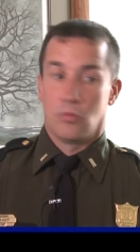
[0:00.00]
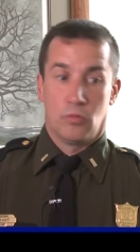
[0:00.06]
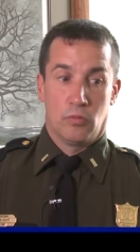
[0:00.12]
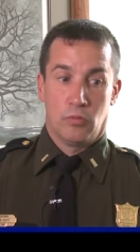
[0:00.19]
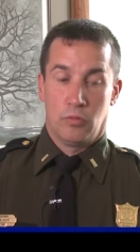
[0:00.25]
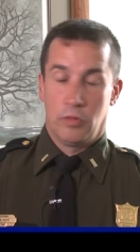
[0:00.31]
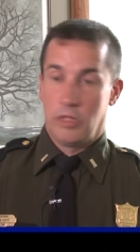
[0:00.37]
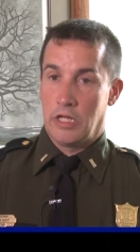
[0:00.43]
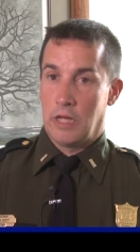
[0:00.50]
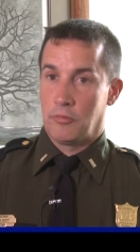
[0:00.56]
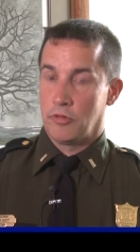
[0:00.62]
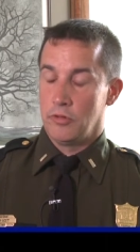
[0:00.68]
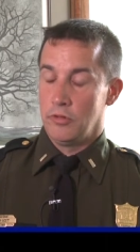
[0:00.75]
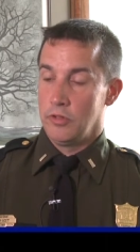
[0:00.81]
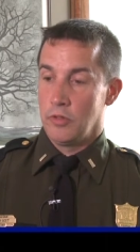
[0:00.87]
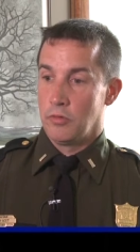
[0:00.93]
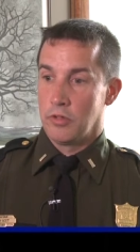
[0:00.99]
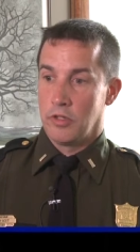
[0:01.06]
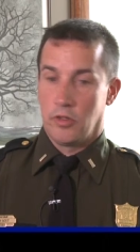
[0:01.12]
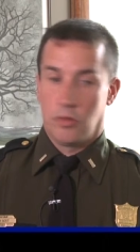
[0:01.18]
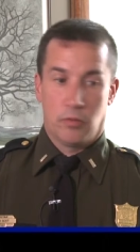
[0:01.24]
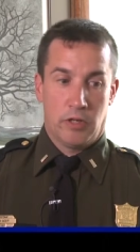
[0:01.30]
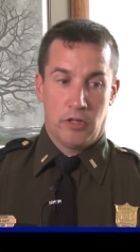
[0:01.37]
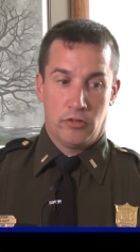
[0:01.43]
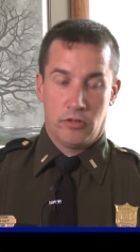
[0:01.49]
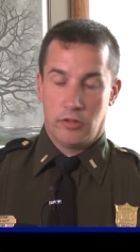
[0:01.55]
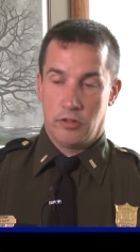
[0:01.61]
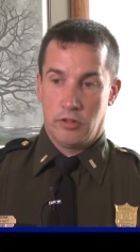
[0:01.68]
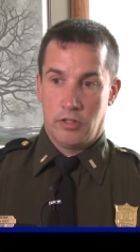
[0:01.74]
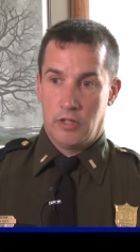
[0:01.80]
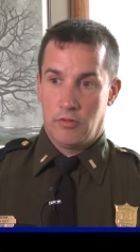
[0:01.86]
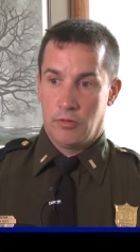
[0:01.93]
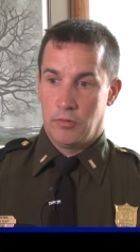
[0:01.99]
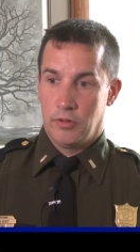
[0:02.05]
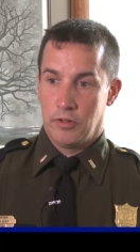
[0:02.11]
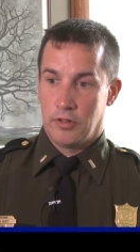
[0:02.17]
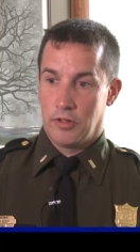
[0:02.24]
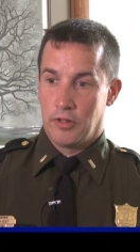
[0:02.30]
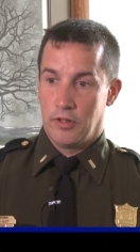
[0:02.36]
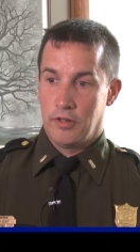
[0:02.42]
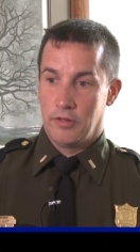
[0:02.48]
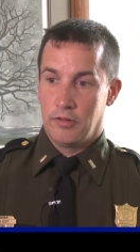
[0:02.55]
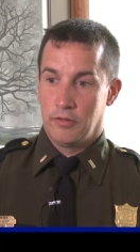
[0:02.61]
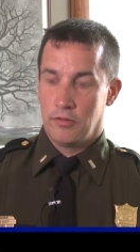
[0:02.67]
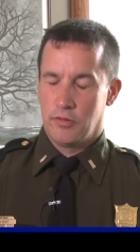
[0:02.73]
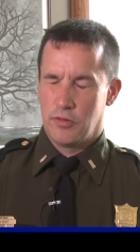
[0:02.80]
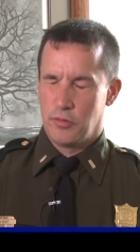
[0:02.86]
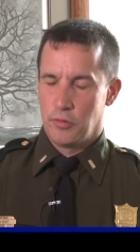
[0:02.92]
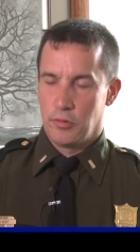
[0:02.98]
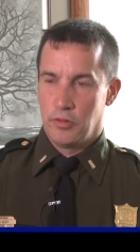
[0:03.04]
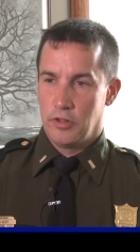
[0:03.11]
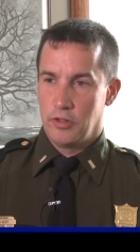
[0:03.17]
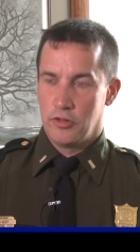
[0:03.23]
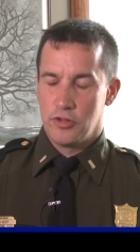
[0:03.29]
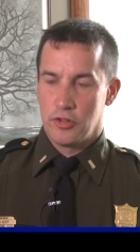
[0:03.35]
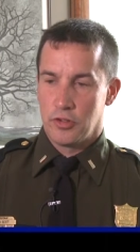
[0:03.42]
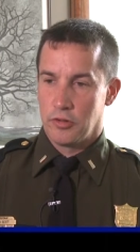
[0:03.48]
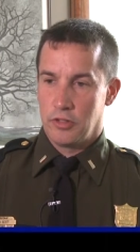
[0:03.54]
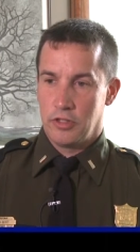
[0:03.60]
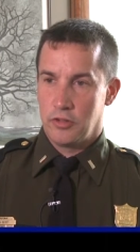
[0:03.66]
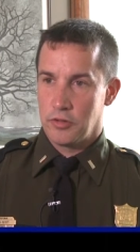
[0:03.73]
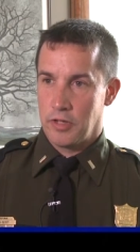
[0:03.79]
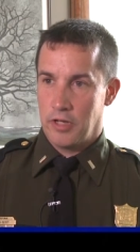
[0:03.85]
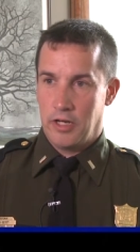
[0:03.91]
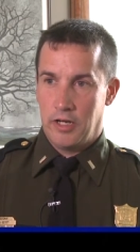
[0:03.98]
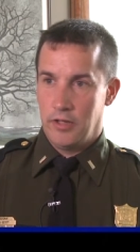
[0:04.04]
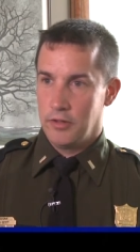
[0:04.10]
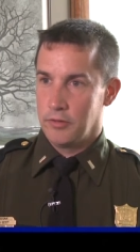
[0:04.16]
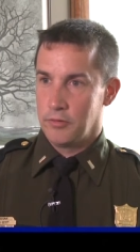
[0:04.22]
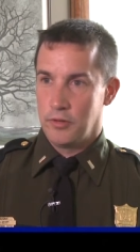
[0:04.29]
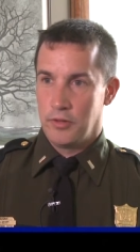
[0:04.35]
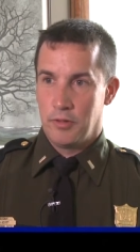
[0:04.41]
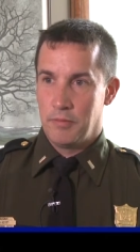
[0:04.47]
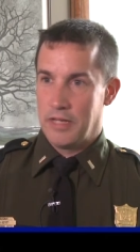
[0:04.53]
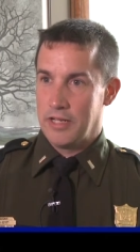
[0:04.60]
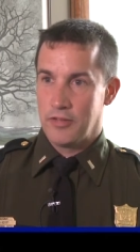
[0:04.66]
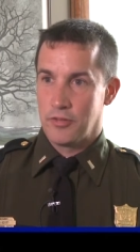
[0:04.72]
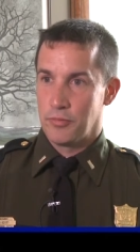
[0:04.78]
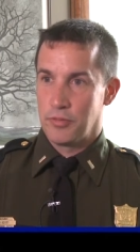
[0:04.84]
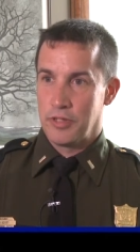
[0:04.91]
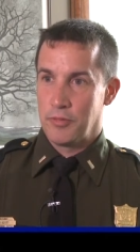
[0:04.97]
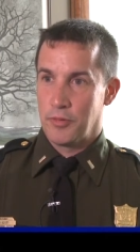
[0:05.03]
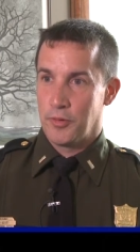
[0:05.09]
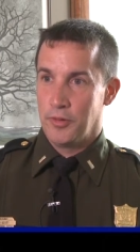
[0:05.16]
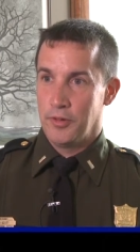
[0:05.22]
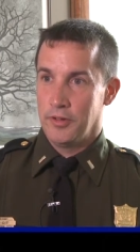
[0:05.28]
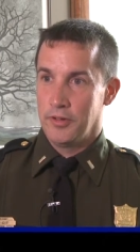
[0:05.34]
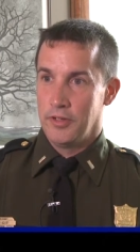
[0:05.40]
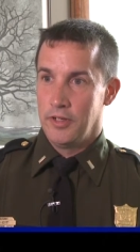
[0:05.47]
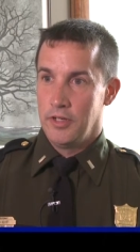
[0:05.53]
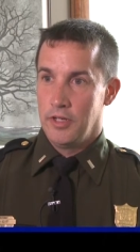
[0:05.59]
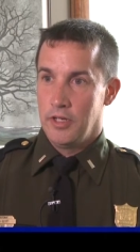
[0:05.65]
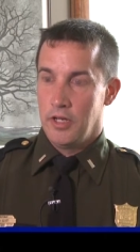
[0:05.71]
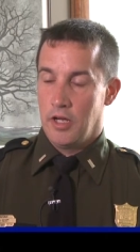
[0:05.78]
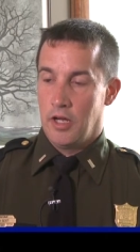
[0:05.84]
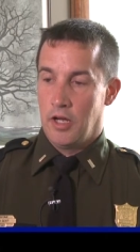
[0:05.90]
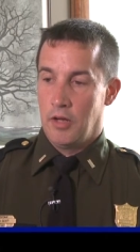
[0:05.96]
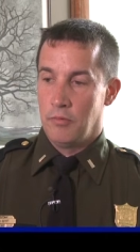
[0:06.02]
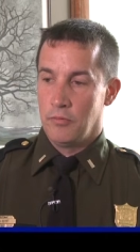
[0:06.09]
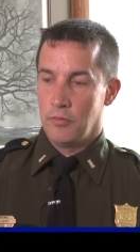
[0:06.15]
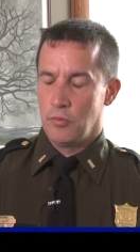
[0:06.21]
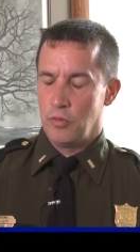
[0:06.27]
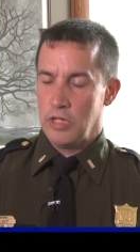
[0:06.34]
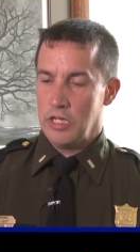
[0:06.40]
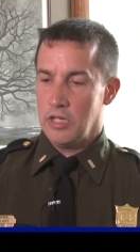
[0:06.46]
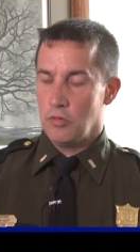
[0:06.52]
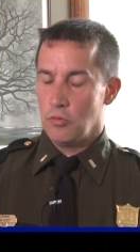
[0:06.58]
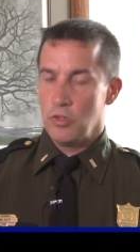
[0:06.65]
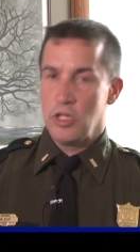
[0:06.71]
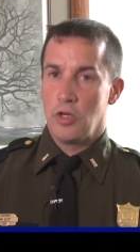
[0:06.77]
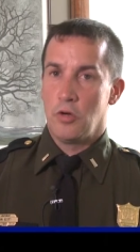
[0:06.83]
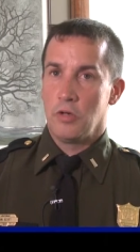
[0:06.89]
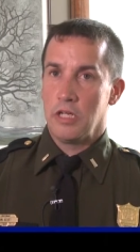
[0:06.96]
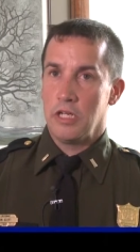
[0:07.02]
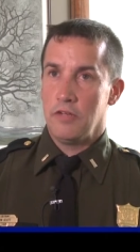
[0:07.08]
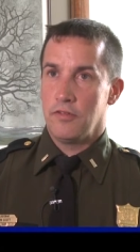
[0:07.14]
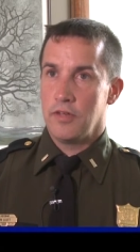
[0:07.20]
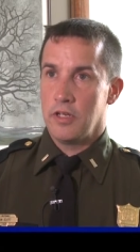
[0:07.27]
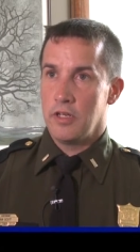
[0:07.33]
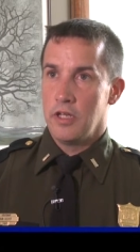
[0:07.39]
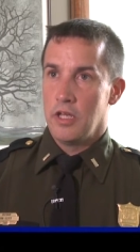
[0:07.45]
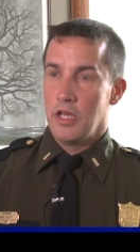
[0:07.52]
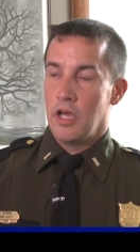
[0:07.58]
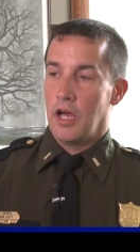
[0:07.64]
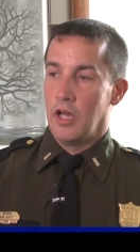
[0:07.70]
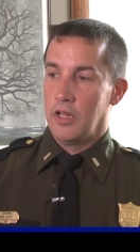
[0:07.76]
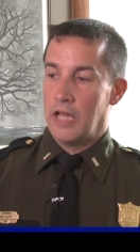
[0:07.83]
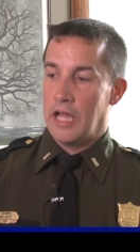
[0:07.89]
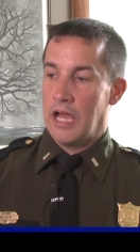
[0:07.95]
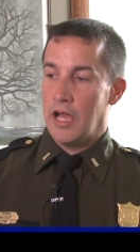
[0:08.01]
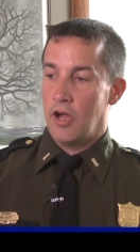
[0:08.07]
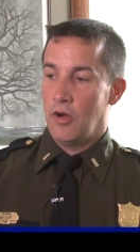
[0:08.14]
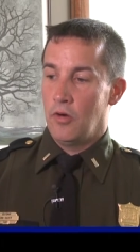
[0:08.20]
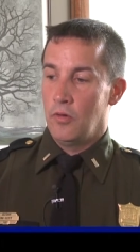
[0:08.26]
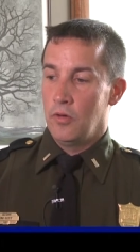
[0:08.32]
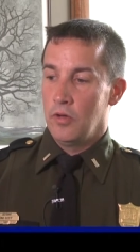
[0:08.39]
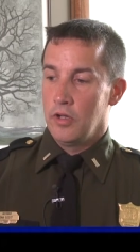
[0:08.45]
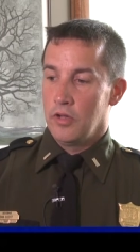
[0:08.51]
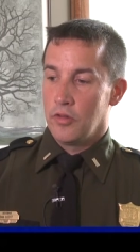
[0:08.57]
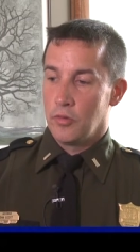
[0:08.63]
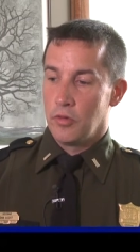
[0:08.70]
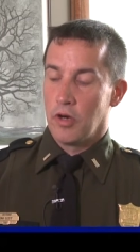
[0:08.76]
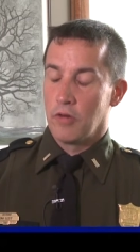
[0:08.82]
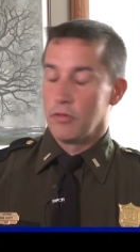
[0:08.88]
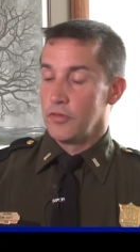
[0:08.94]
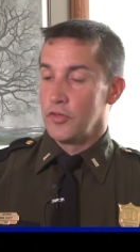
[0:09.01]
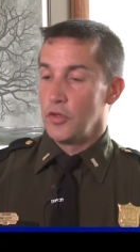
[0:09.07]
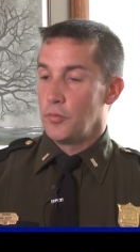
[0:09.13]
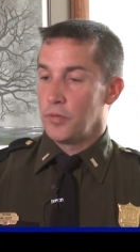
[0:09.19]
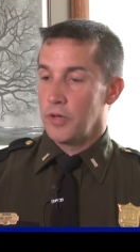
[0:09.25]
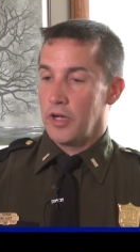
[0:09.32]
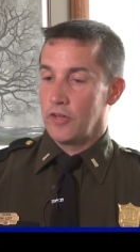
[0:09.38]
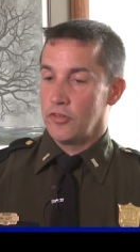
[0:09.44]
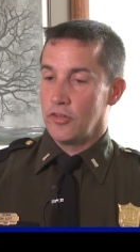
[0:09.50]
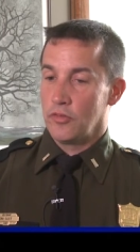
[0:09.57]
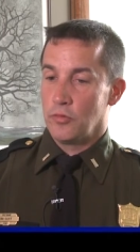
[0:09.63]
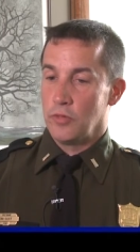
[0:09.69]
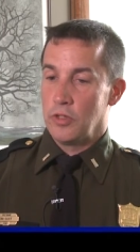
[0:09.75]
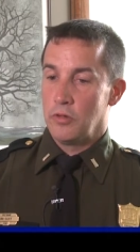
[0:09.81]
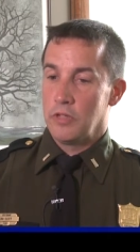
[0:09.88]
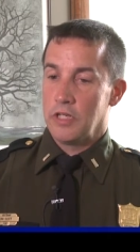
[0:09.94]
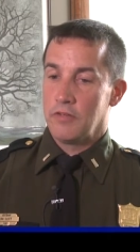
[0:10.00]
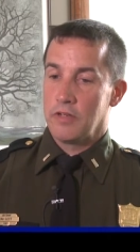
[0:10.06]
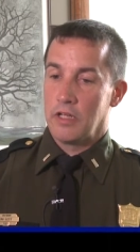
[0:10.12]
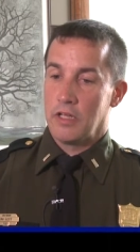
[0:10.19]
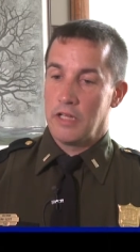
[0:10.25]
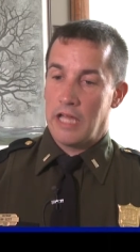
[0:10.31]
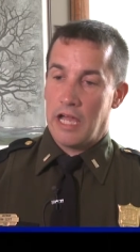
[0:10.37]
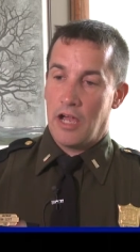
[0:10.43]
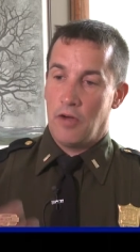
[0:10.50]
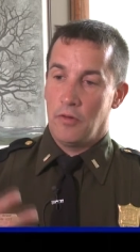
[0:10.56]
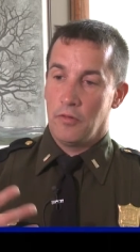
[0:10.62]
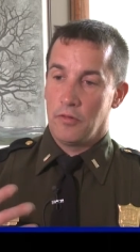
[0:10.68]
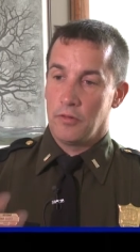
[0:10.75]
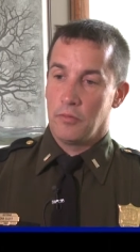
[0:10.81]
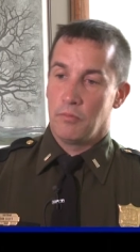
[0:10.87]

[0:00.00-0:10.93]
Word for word: We absolutely were. Otherwise, it never would have gone through the jury trial or to the Maine Supreme Court. Um, we, we don't even allow, through our review process, we don't even allow